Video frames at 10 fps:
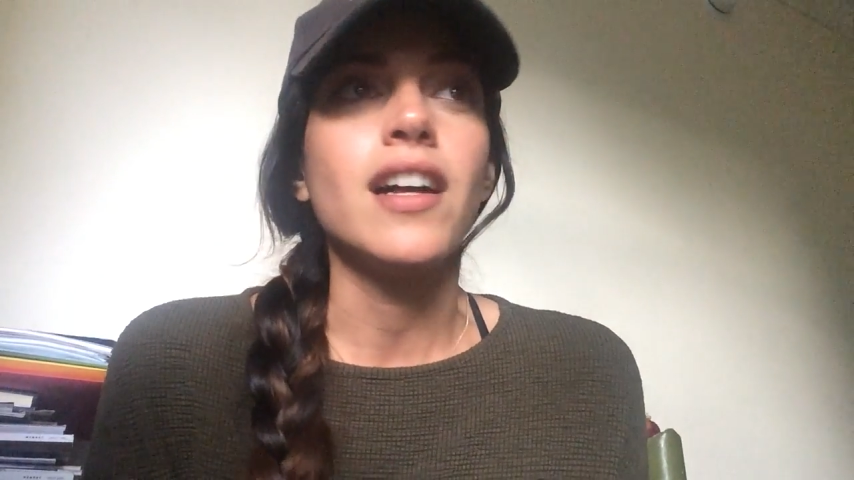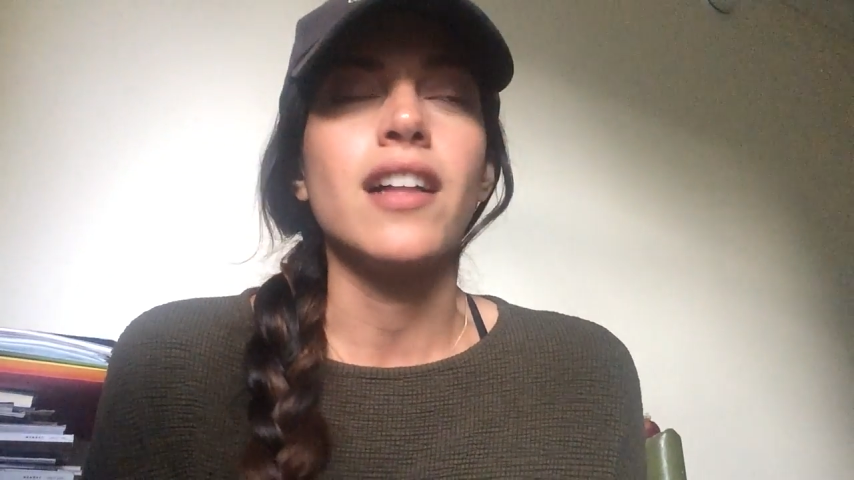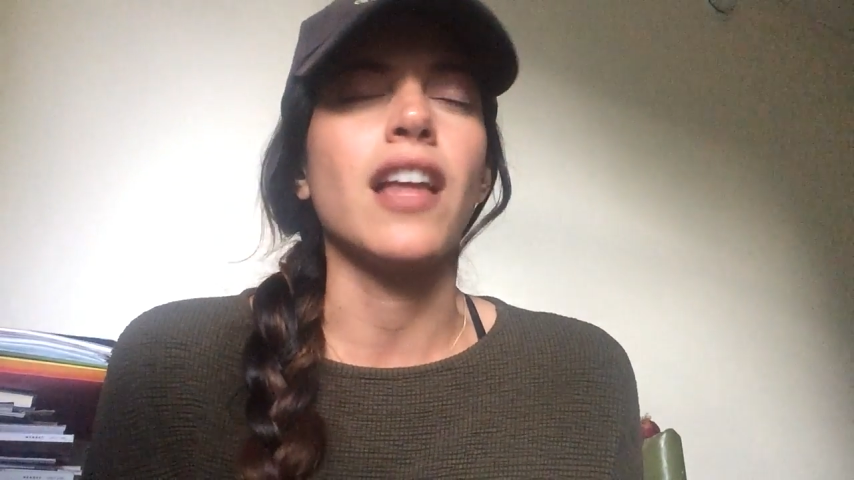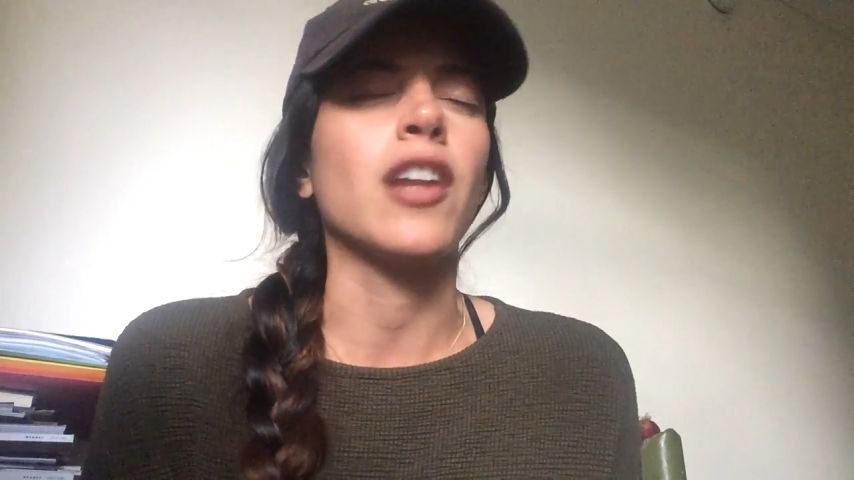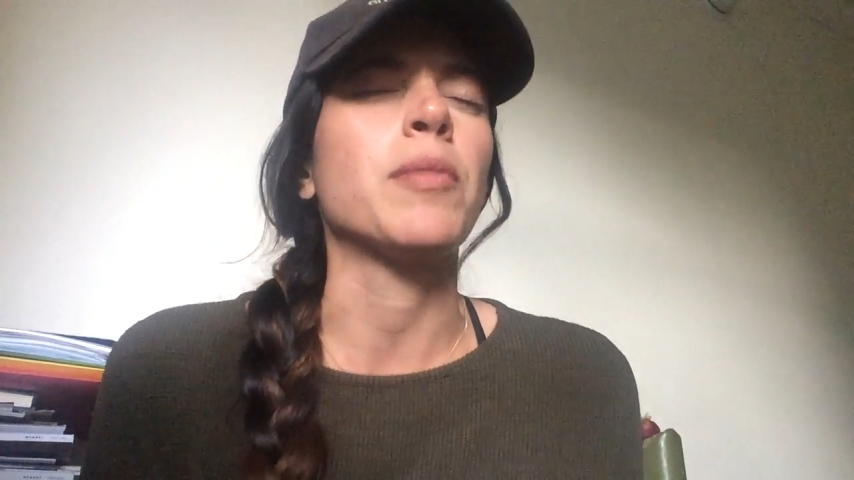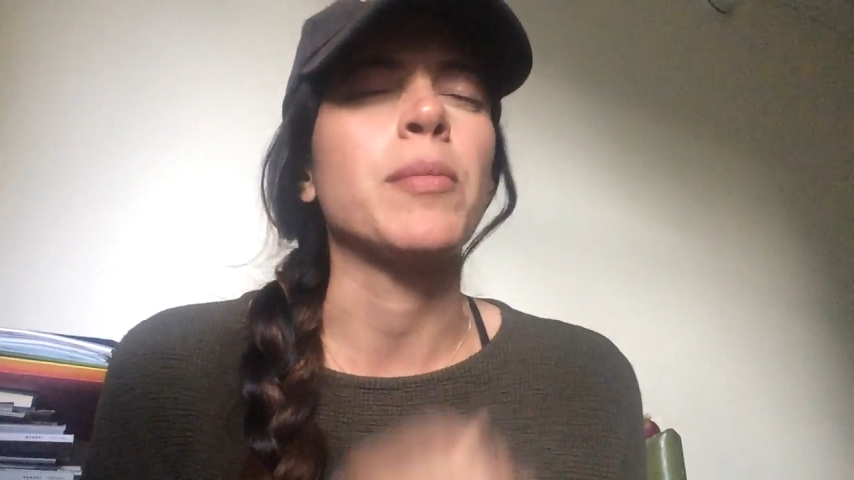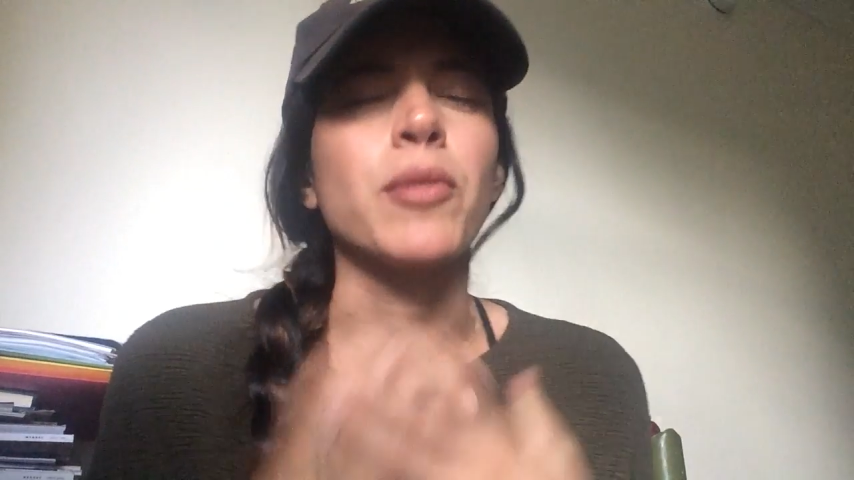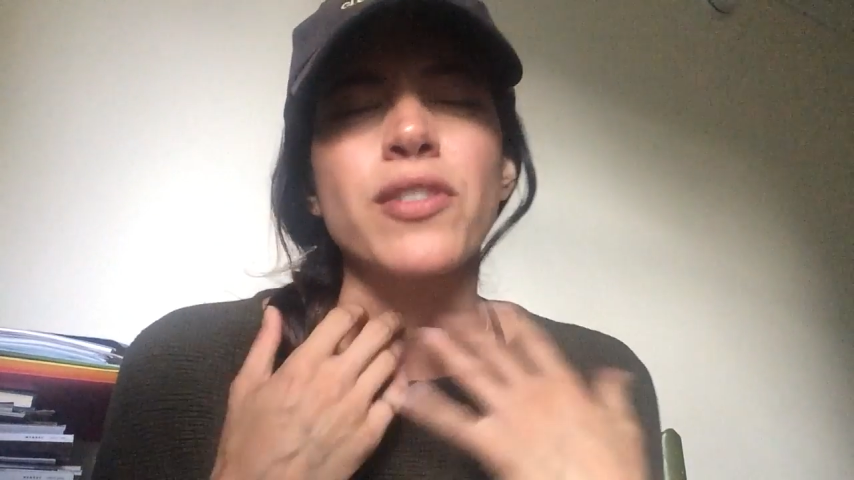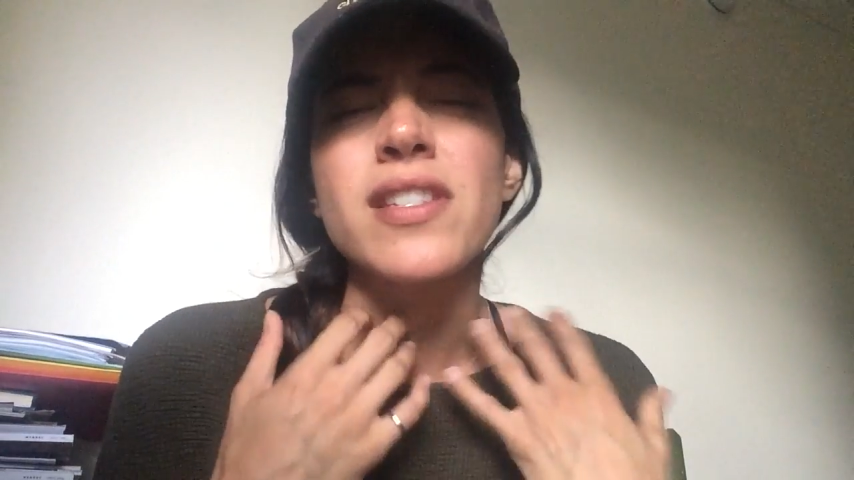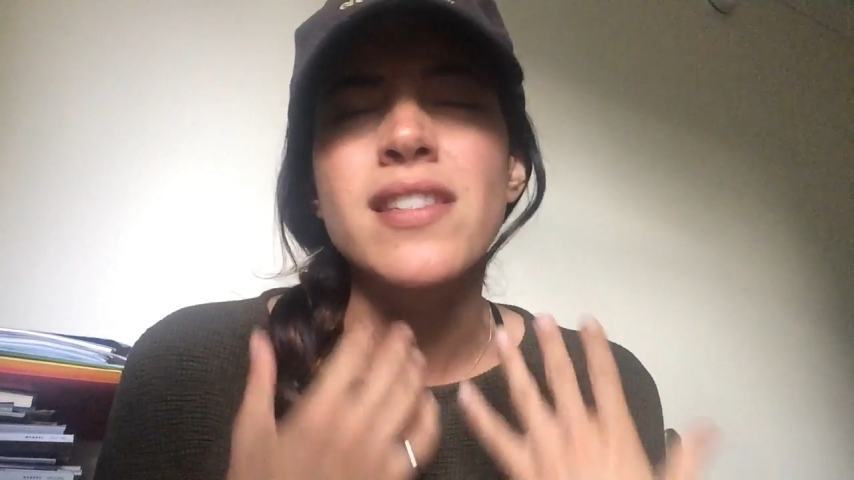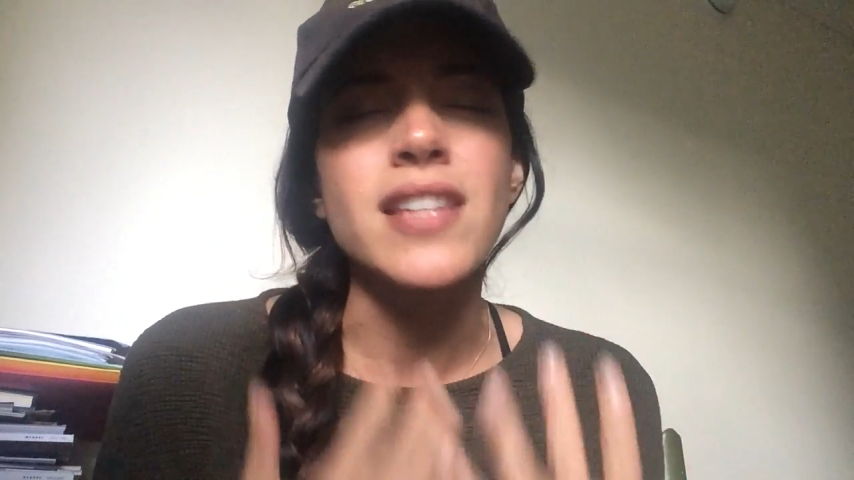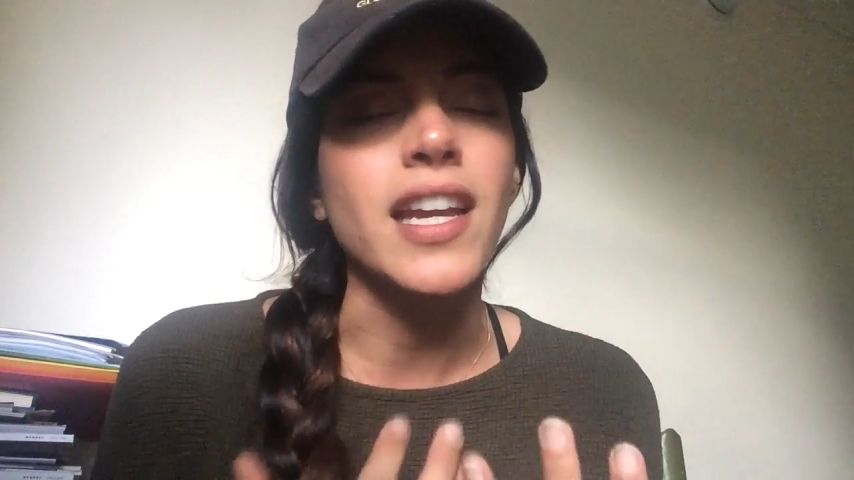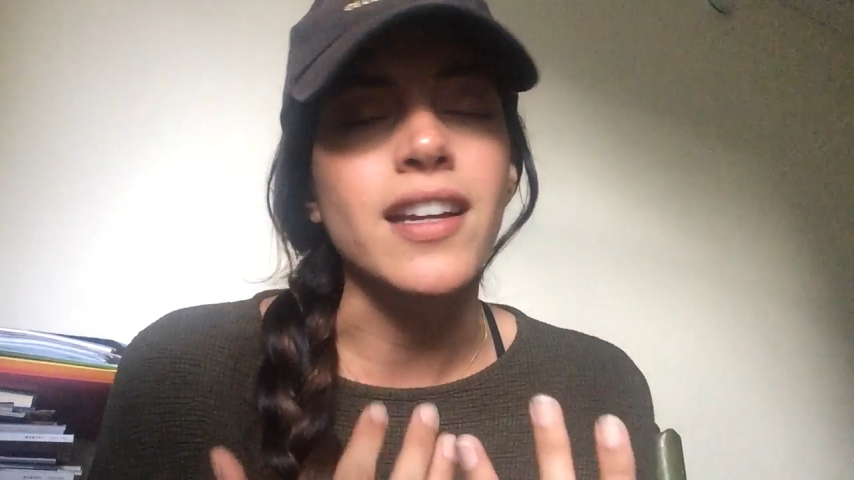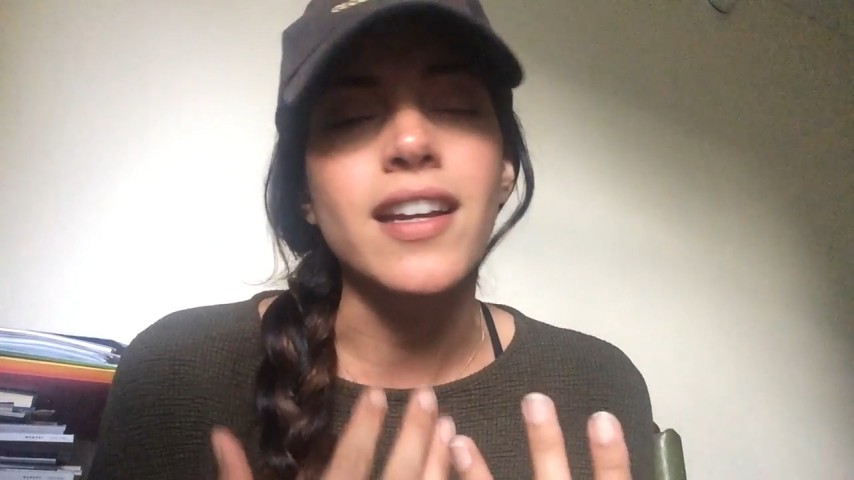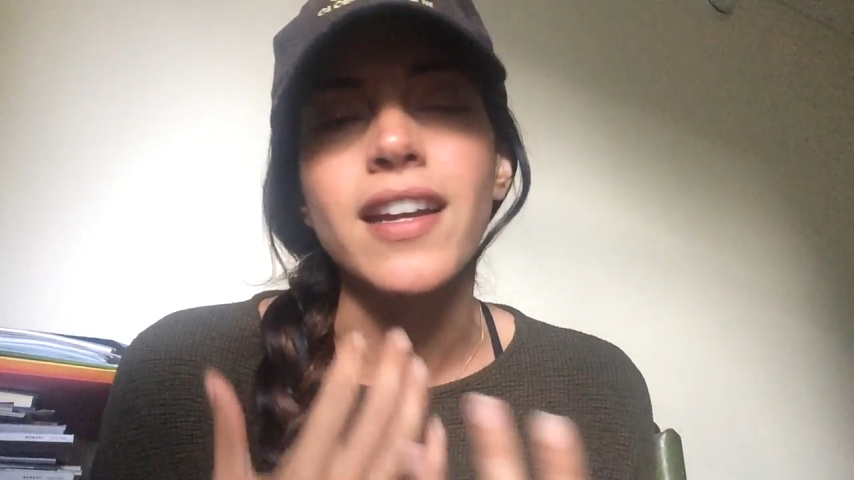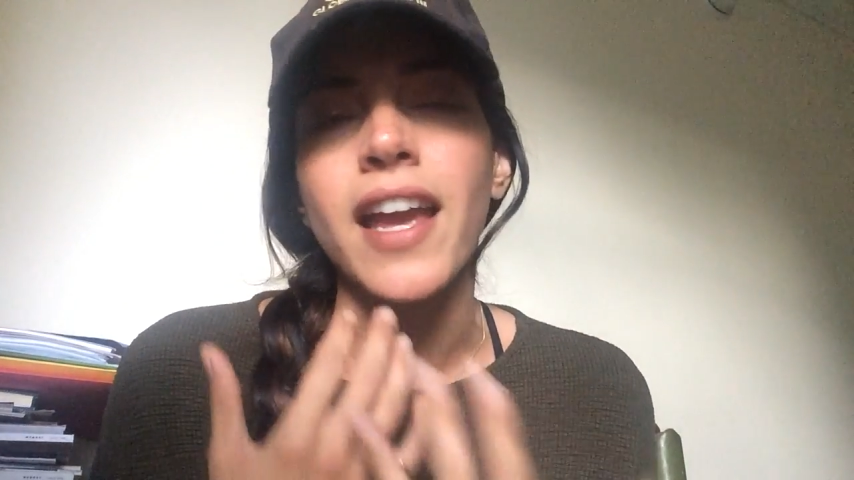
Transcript: A lot of people are sick